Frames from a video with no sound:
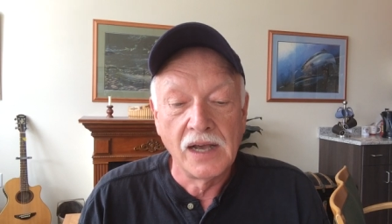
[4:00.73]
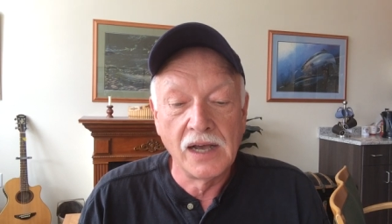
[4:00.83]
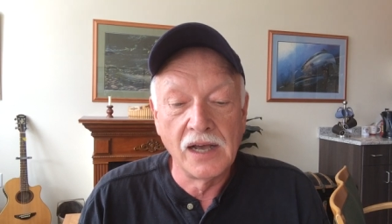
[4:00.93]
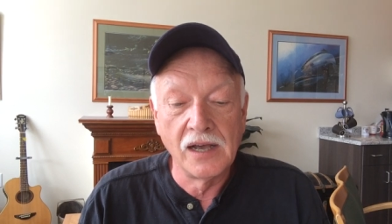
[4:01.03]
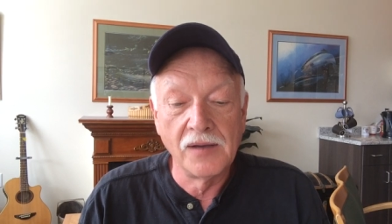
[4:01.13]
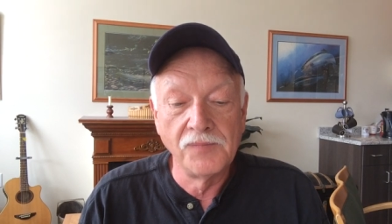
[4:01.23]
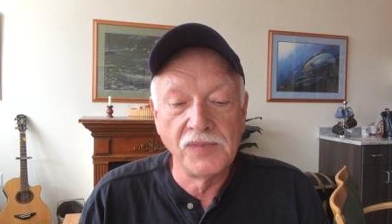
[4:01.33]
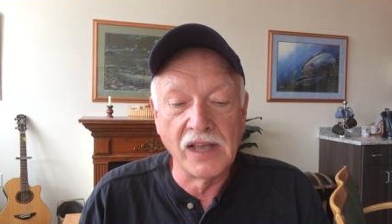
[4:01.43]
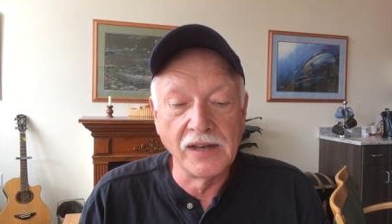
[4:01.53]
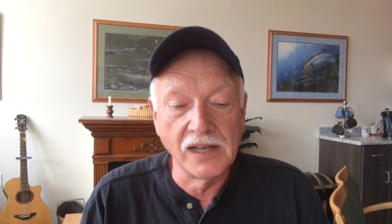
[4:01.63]
Now,
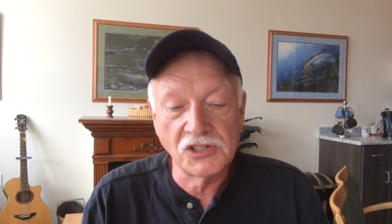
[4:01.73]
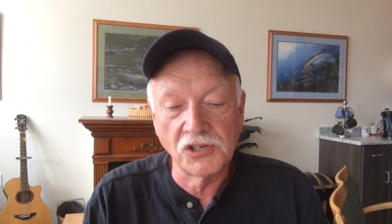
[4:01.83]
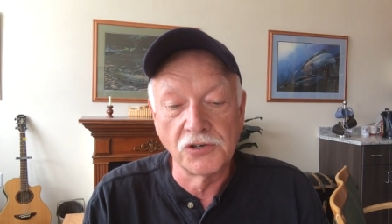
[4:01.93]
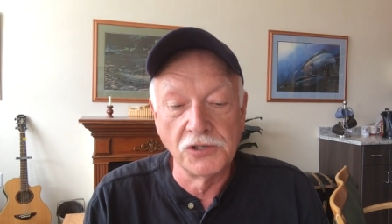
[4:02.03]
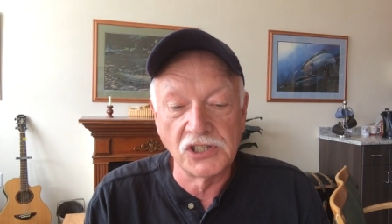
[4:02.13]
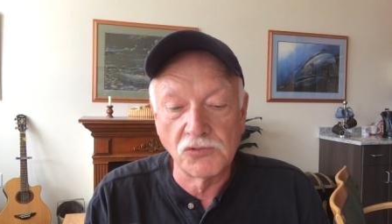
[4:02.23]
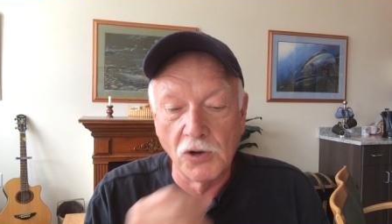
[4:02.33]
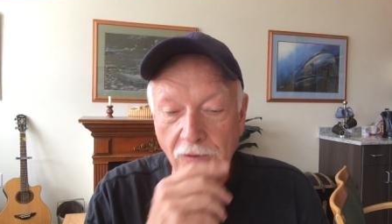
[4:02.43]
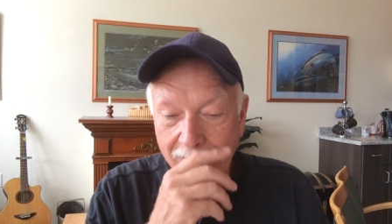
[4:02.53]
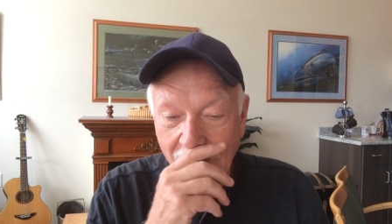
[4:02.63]
I'm not sure who he's
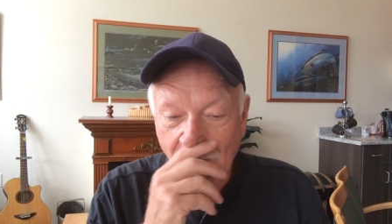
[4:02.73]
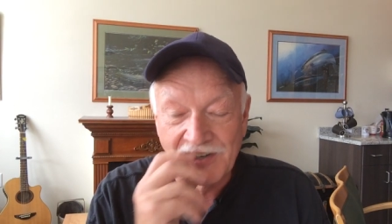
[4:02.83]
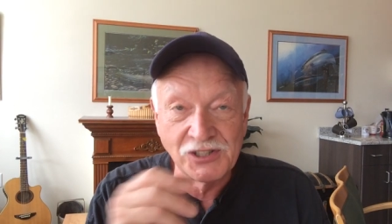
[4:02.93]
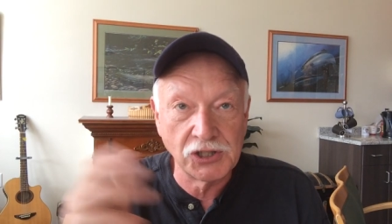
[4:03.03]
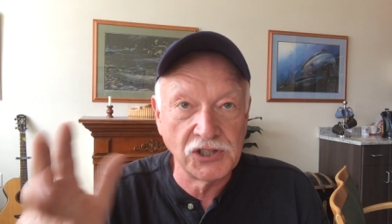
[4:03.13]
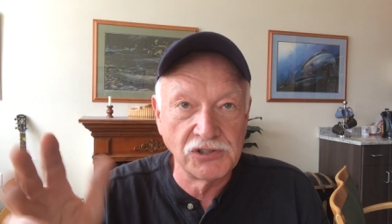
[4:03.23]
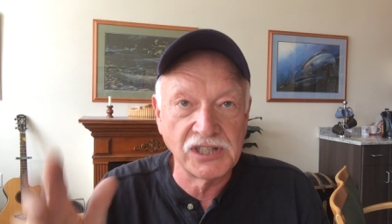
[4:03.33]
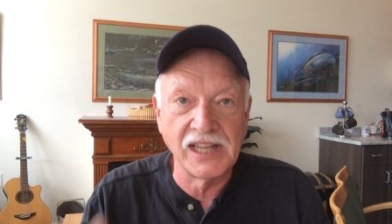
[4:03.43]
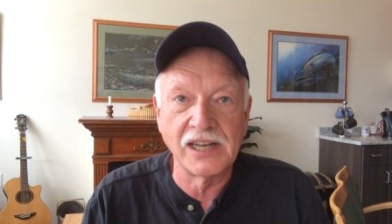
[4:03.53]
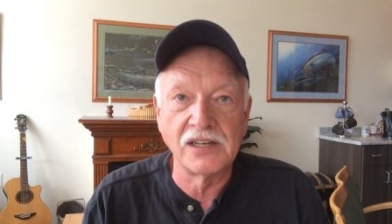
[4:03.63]
quoting or if he's just
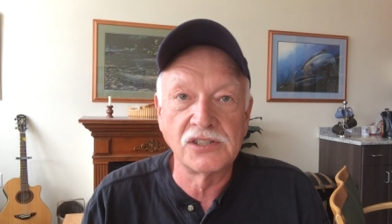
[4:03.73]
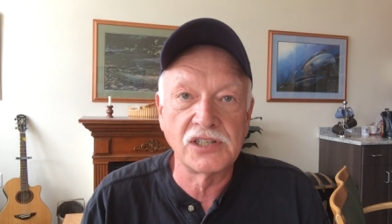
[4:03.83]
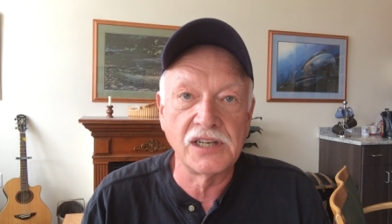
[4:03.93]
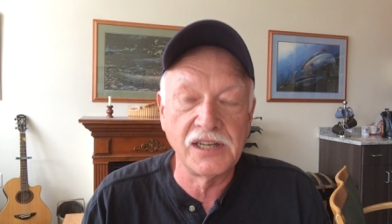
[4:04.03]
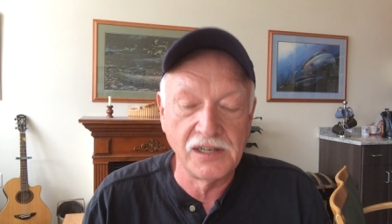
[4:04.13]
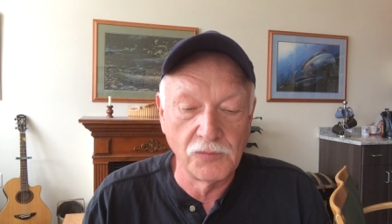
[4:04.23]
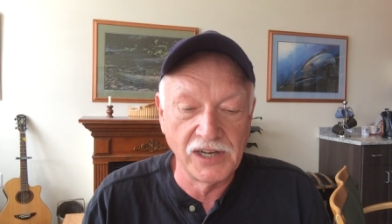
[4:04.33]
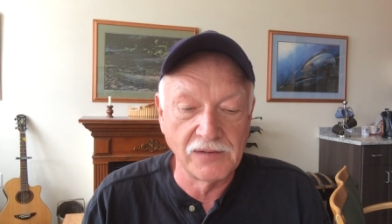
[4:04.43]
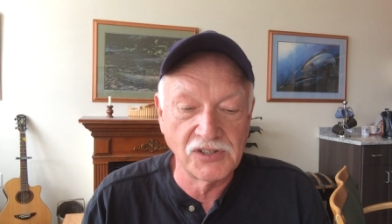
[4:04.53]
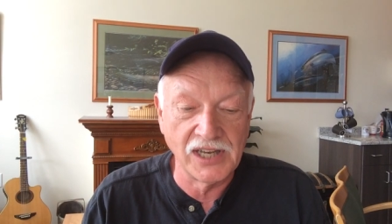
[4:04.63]
using that as a
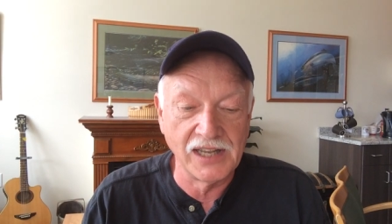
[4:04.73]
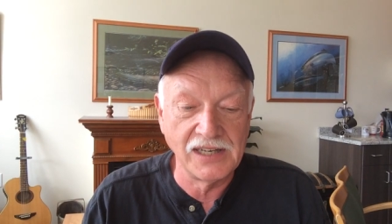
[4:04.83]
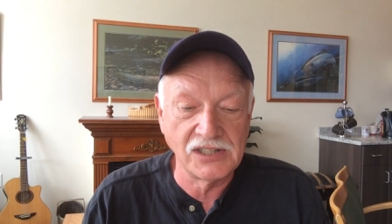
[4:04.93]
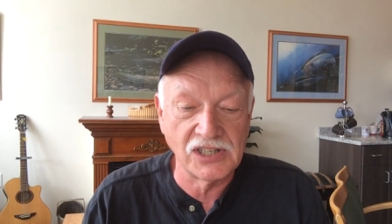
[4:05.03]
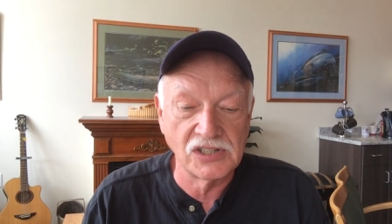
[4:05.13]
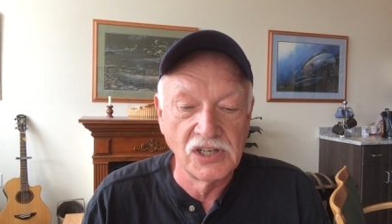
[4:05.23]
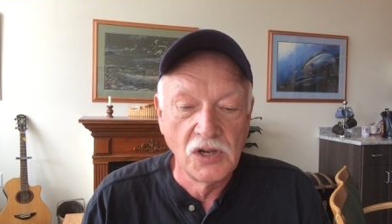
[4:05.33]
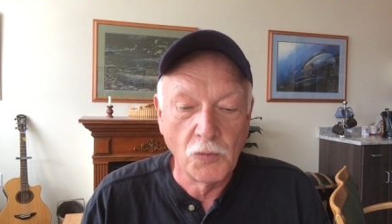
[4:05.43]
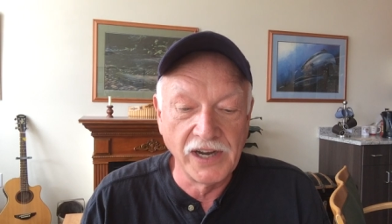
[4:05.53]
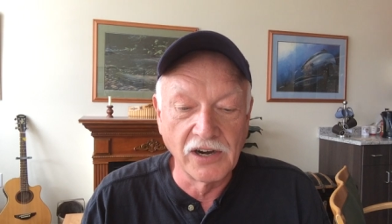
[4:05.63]
way to say it. He says,
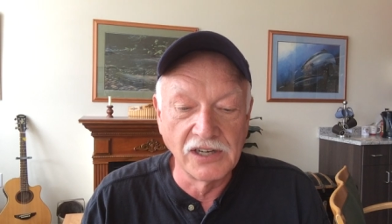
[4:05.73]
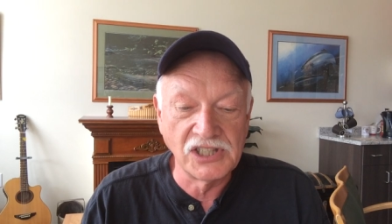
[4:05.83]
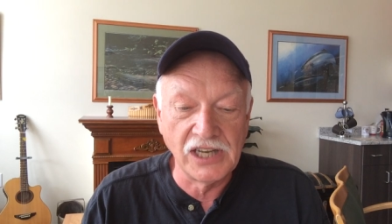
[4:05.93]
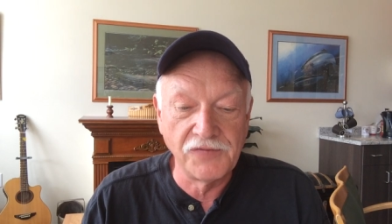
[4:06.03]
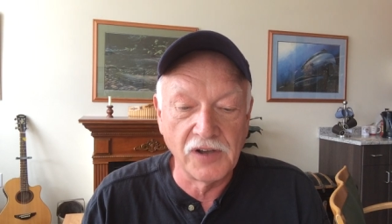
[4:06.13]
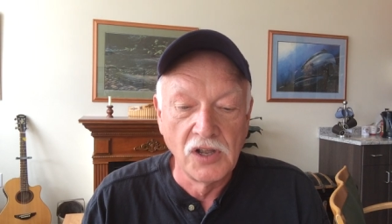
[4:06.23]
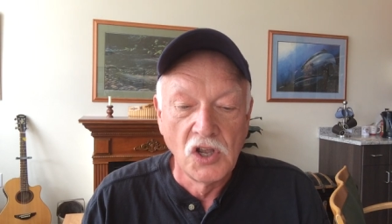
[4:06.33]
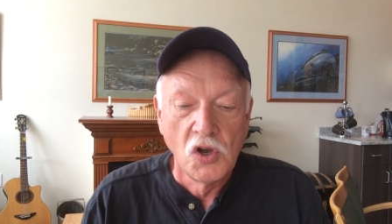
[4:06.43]
"We are Antifa.